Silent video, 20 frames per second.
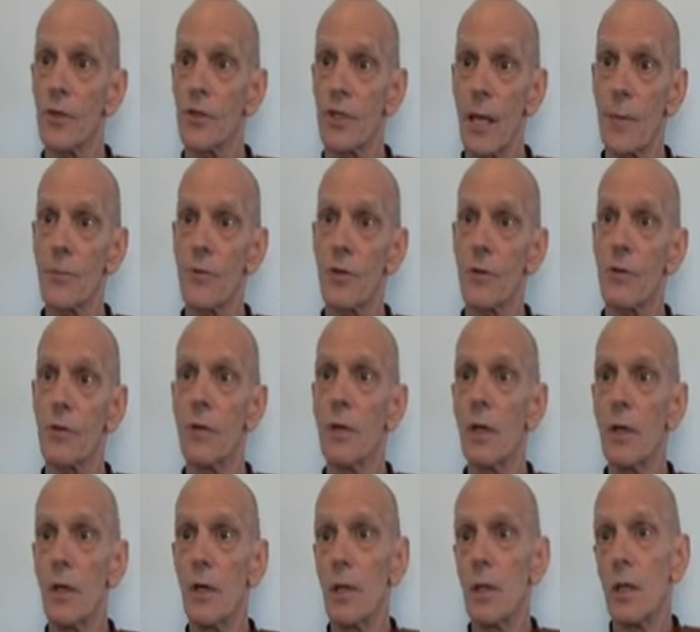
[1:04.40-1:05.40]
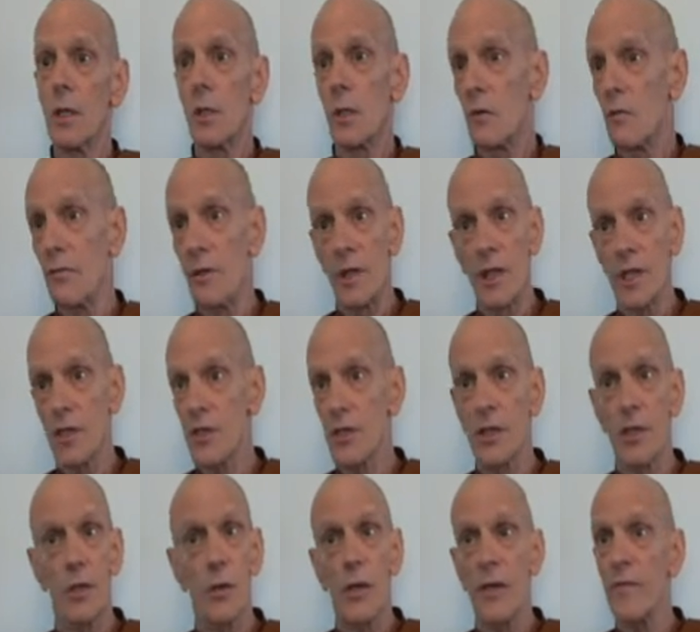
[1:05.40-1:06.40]
perception, or
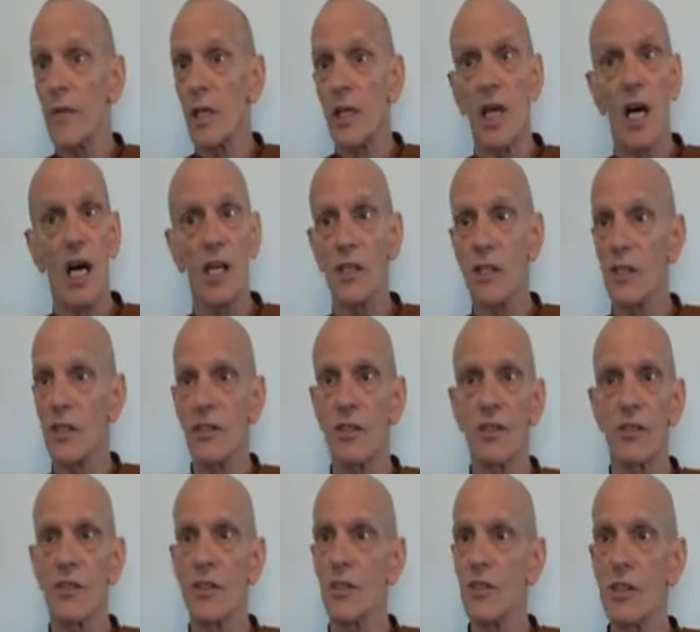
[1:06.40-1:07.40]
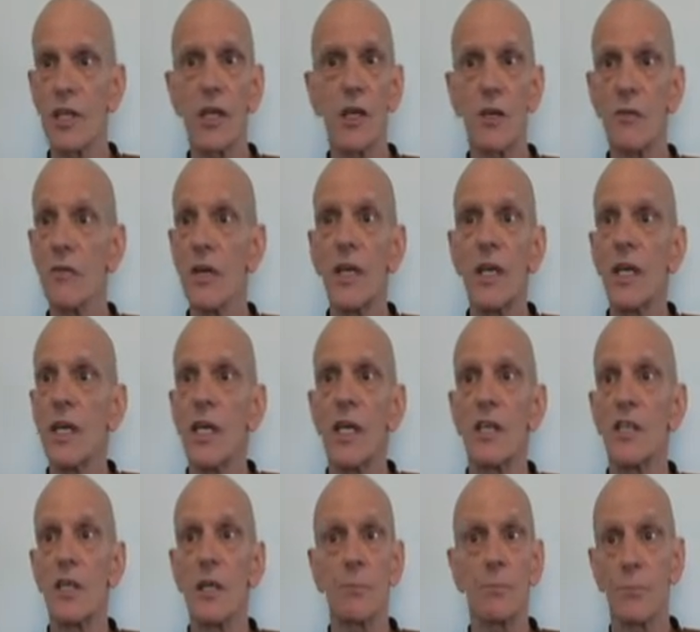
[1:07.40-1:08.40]
volition, or even consciousness itself,
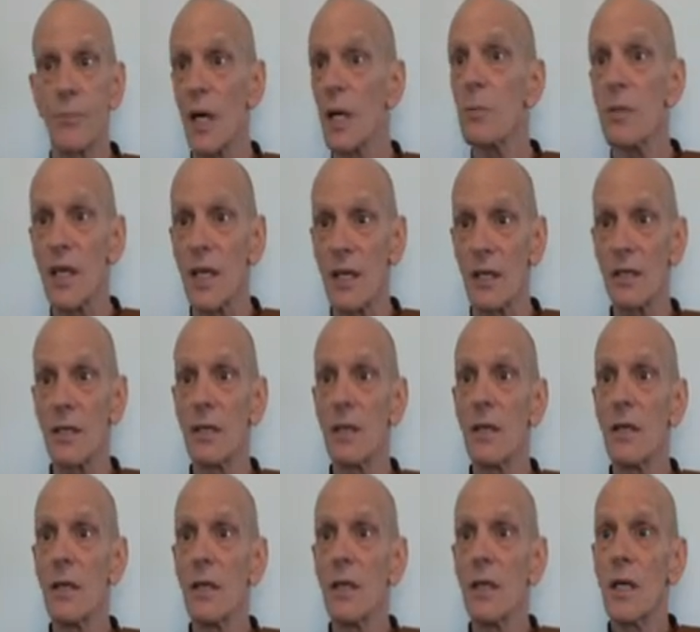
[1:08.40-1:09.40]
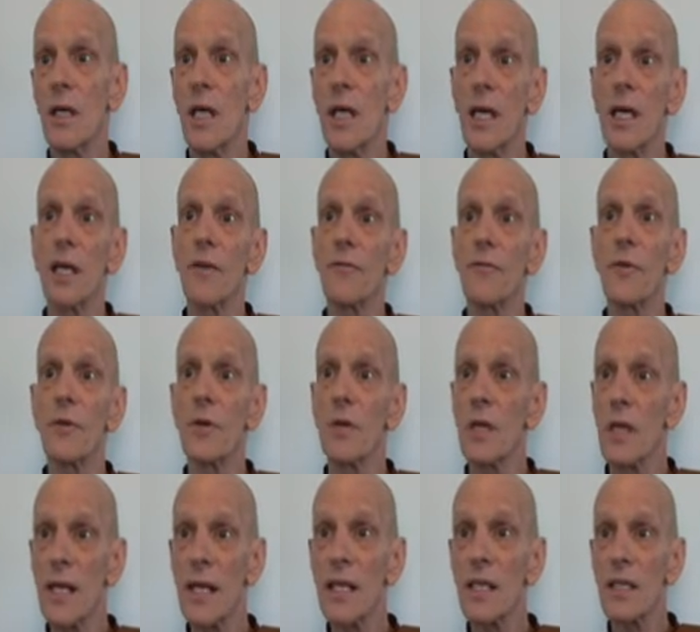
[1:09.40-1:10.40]
is impermanent. And if you
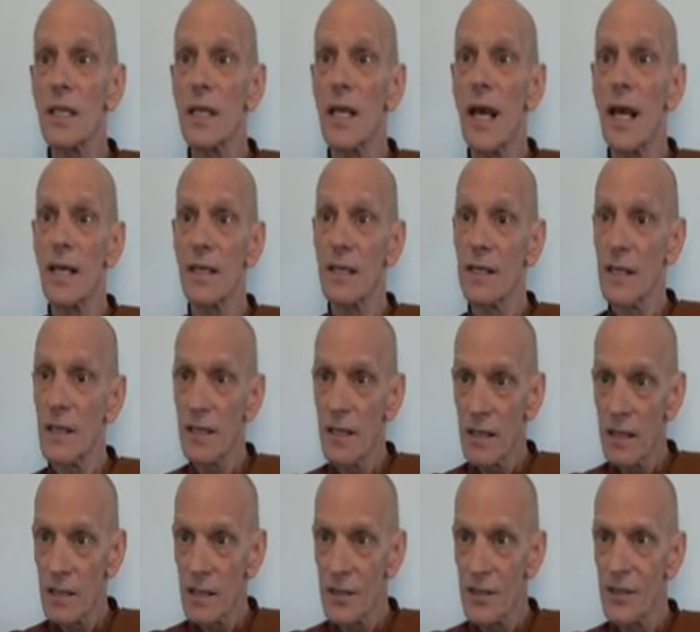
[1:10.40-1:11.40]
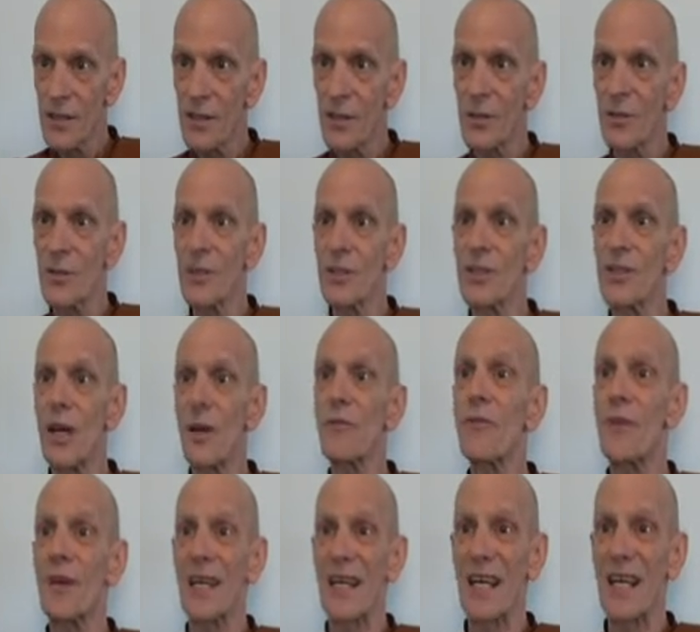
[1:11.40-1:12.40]
cling to that, you know,
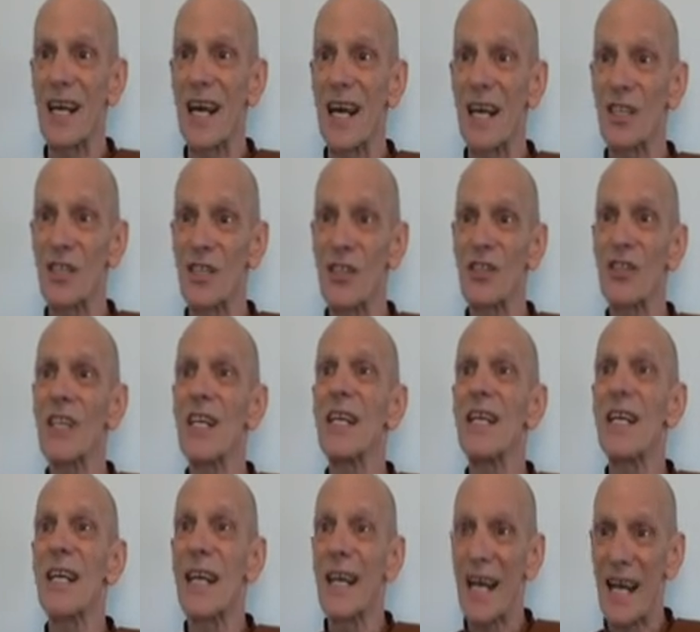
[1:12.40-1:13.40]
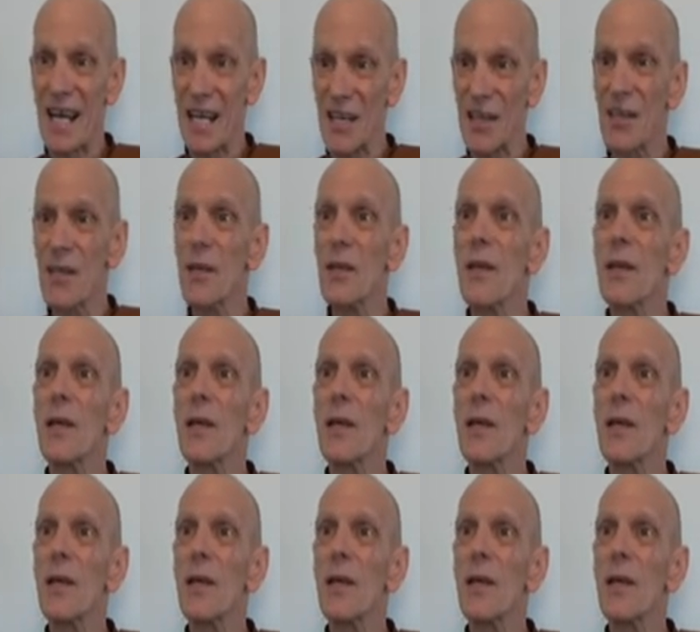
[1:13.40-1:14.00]
suffering arises. And